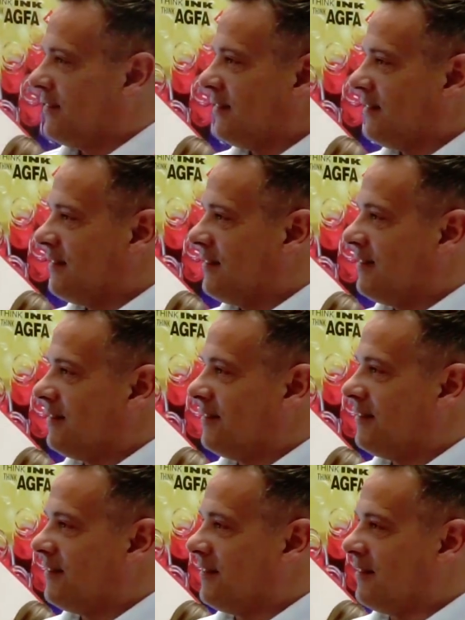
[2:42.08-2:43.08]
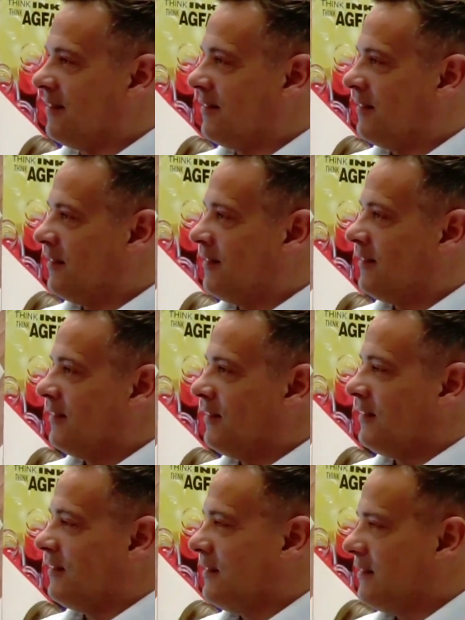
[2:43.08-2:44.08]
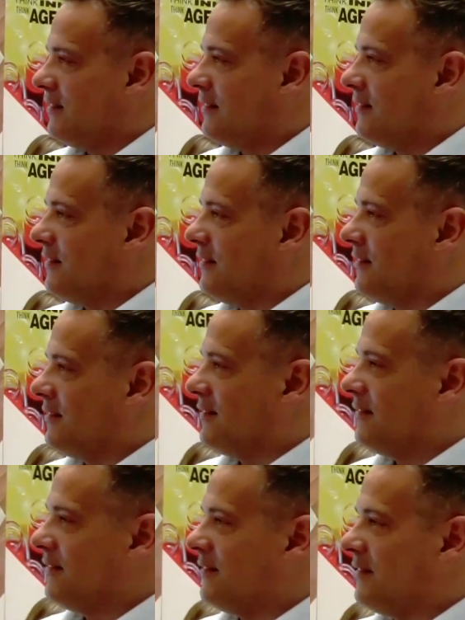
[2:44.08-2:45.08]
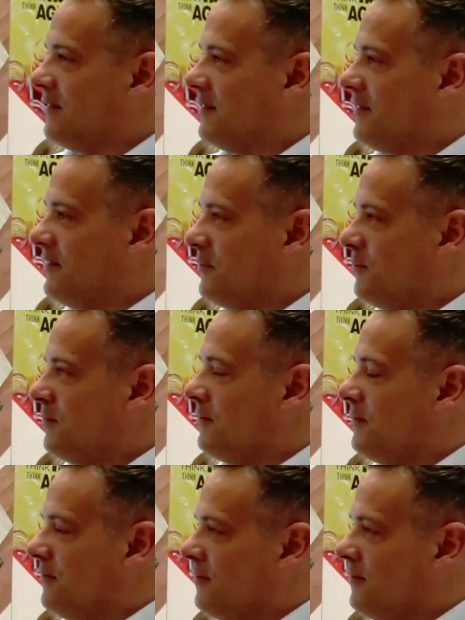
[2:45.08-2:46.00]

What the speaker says: (silent)